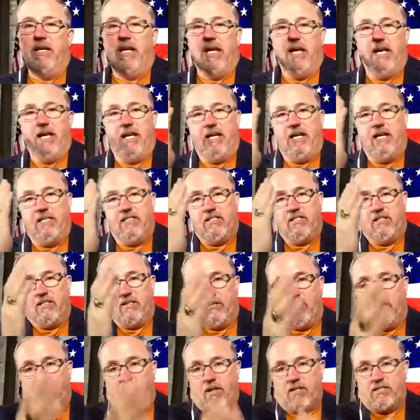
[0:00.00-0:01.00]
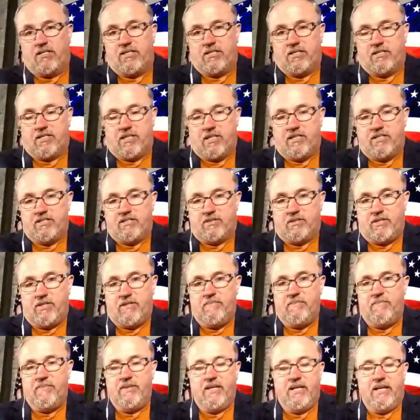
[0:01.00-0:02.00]
and cuts across the country,
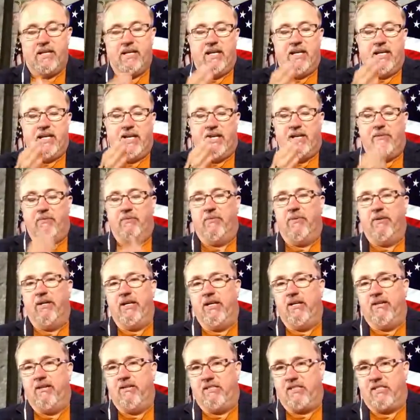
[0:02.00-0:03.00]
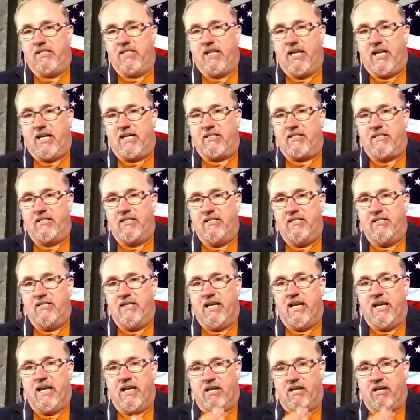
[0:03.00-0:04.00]
it will intersect
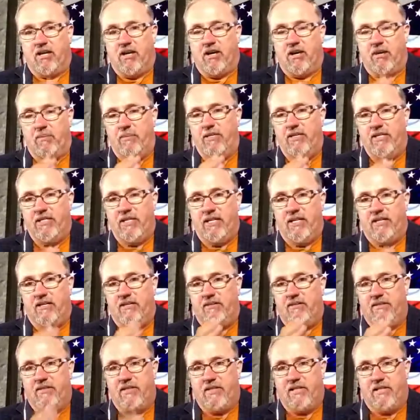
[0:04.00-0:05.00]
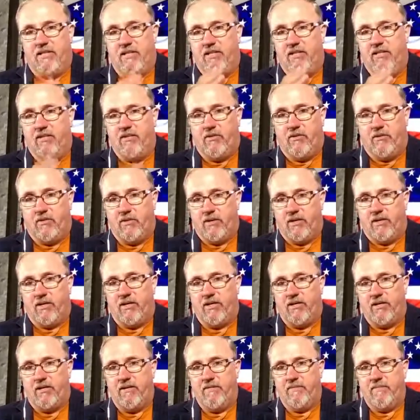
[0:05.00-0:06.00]
at Carbondale, Illinois.
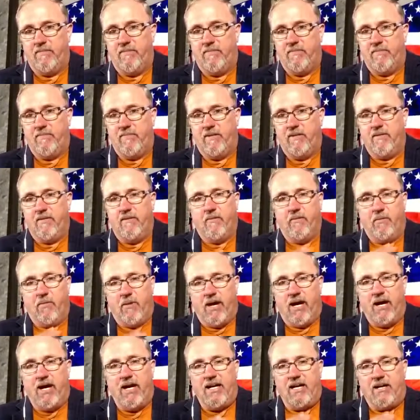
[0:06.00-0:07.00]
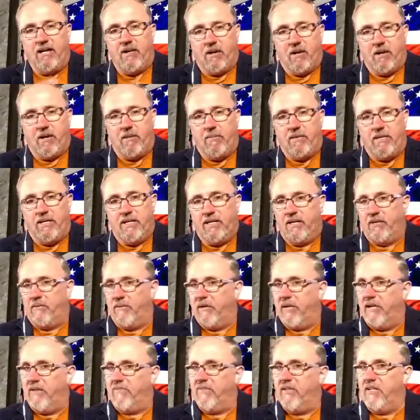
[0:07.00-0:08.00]
Why Carbondale?
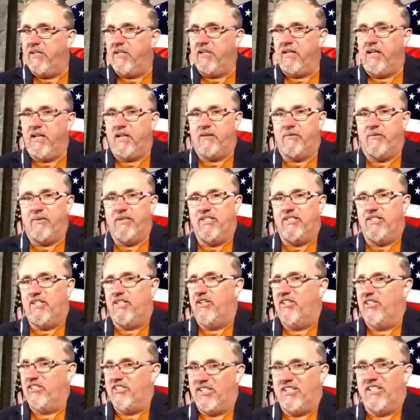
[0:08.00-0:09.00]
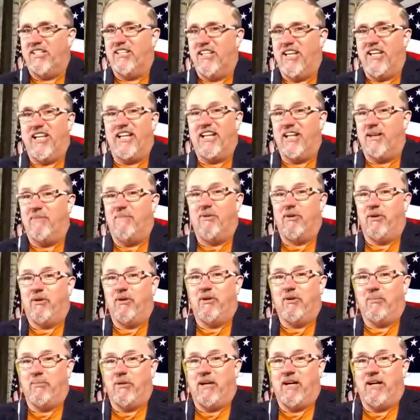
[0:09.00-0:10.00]
Well, I've done a lot of research on that. That'll blow
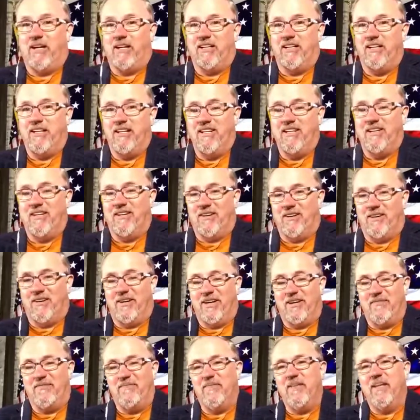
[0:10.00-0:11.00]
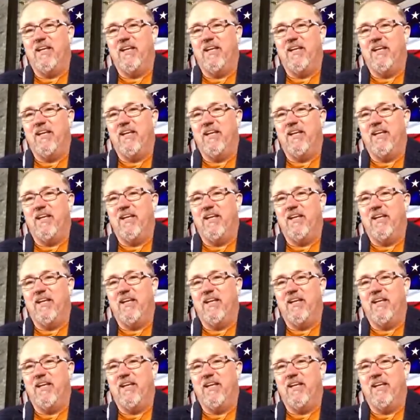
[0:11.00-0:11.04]
your mind. All right.